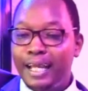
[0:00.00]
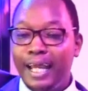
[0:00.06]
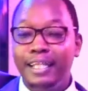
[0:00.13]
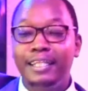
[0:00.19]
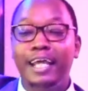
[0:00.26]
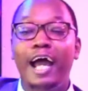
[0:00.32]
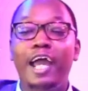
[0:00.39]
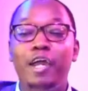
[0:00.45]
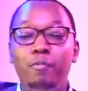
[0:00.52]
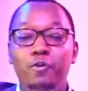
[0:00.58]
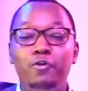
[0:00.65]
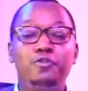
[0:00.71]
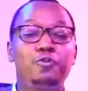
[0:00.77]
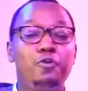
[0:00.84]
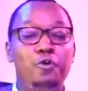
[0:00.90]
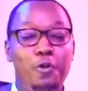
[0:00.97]
and they are
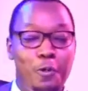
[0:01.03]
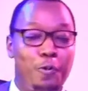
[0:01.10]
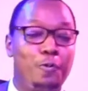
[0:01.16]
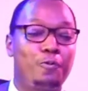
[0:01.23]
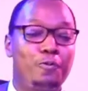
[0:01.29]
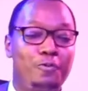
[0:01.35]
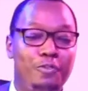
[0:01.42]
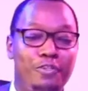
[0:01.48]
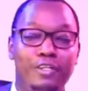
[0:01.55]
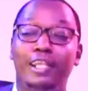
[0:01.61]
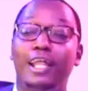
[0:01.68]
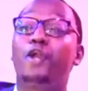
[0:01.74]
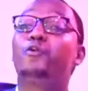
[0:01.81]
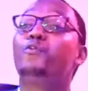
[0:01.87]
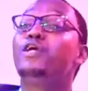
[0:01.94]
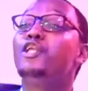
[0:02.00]
able to know
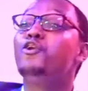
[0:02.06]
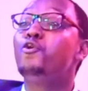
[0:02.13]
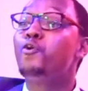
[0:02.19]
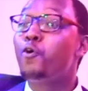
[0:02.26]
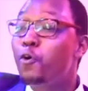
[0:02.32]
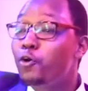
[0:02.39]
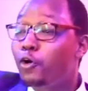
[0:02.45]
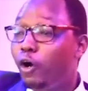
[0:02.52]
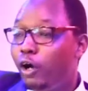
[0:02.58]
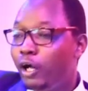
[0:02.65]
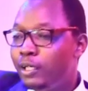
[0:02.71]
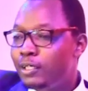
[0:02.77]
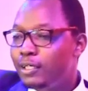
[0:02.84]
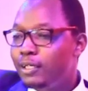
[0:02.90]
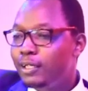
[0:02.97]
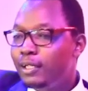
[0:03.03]
that we know God
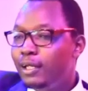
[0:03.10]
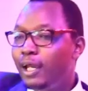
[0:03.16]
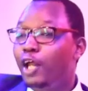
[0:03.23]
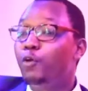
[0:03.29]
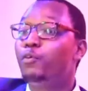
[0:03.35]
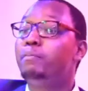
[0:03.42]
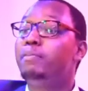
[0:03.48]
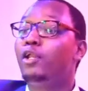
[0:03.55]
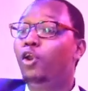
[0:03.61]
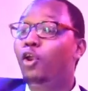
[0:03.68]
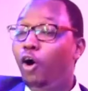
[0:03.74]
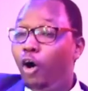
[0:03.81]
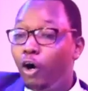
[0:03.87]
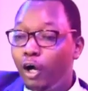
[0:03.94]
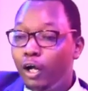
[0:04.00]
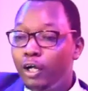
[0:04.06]
and we
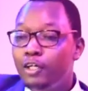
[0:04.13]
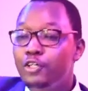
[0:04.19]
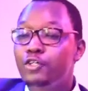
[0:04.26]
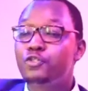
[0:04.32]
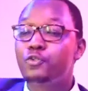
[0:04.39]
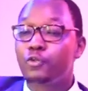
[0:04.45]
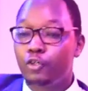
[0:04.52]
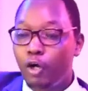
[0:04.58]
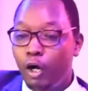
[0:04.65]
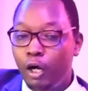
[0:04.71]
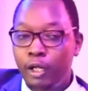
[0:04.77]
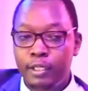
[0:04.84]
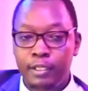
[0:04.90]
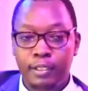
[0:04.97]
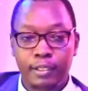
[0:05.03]
belong to God.